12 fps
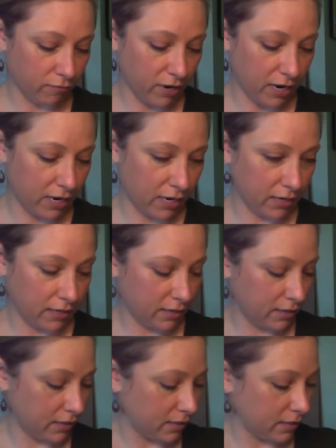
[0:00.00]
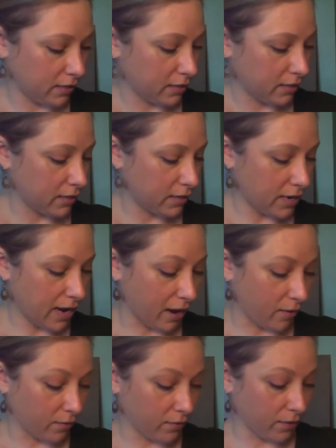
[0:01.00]
ring.
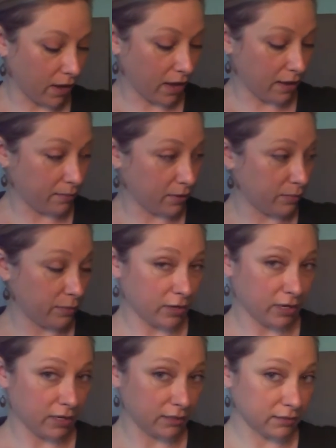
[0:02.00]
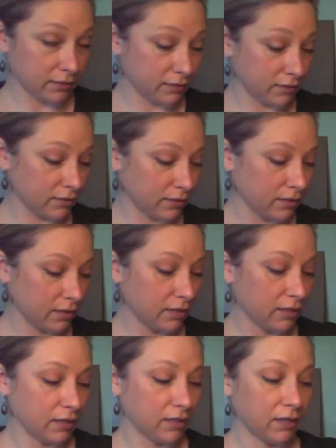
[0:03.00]
Now I'm going to put
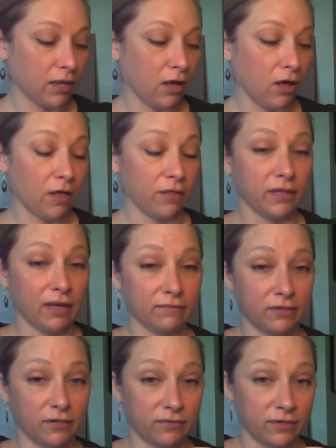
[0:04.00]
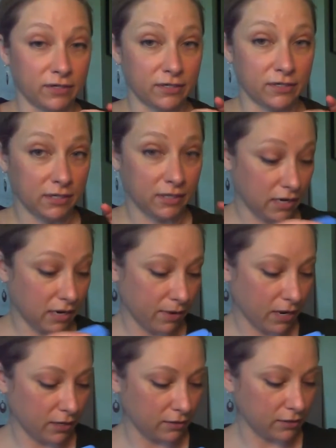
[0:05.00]
all the leftovers that I'm
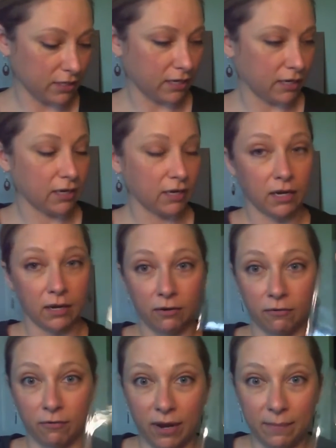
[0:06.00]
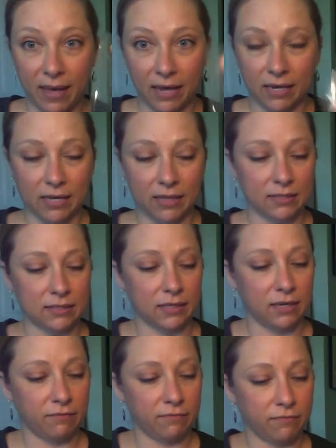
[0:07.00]
not using right back in the
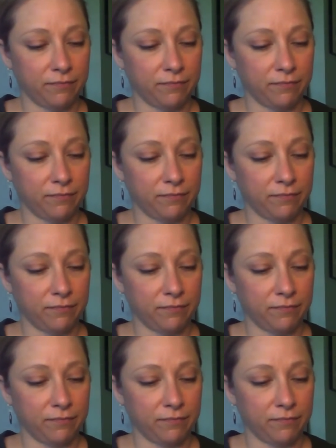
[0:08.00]
sleeve.